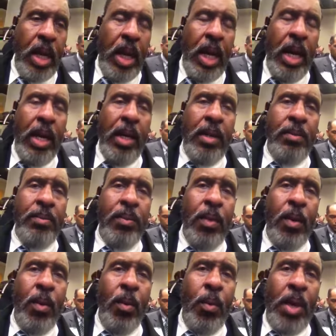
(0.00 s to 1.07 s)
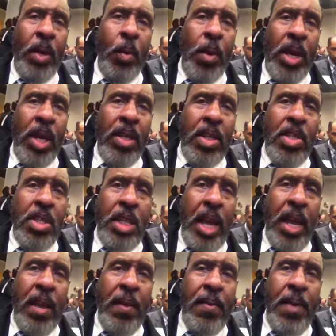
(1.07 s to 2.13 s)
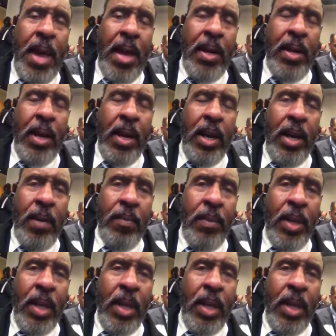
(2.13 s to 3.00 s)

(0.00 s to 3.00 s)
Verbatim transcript: Uh, we, we understand that um,